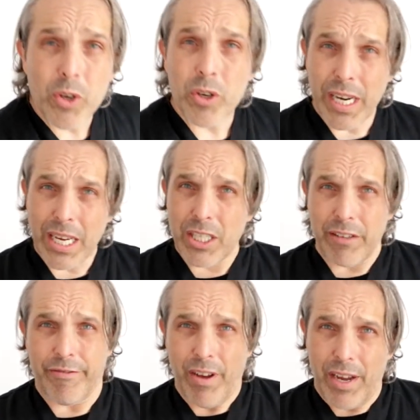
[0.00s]
You can
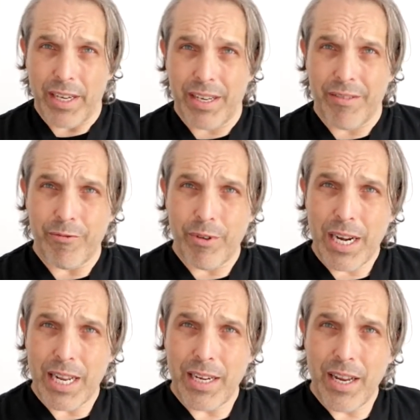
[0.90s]
actually find
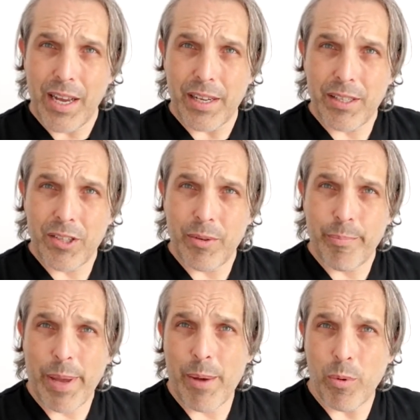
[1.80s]
really nice
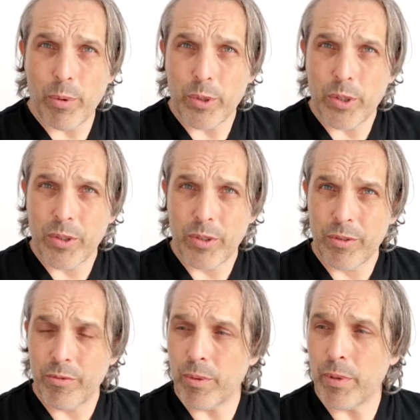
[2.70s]
pebbles
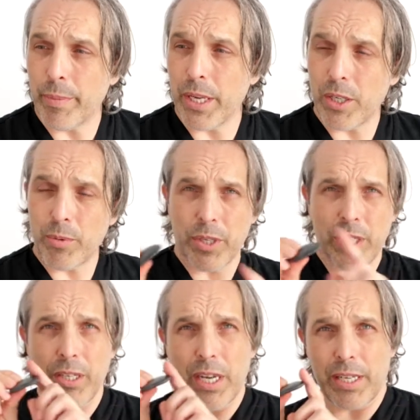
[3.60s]
from the beach, which
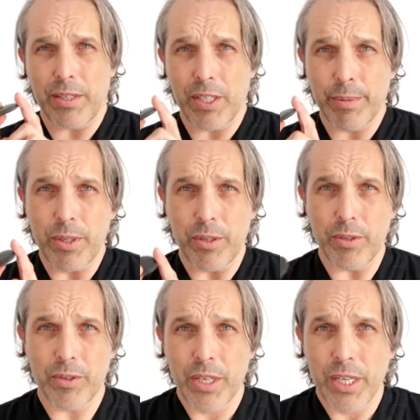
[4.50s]
are nice and
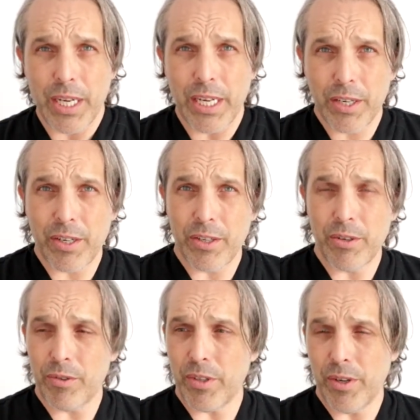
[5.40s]
smooth, and you can
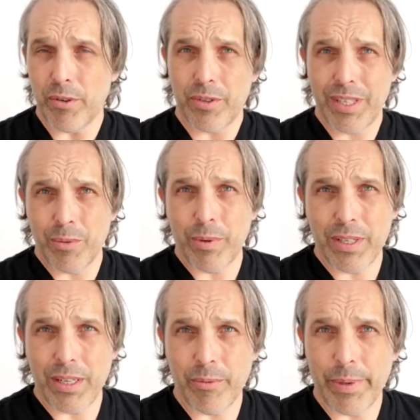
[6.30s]
use those. This
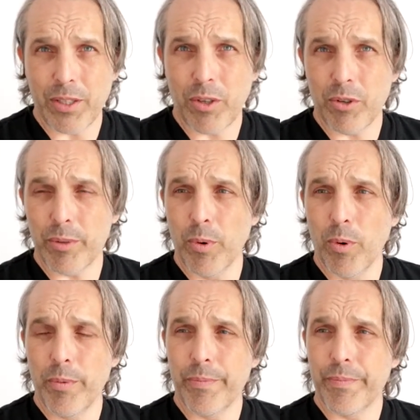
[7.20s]
one's a little bit too small.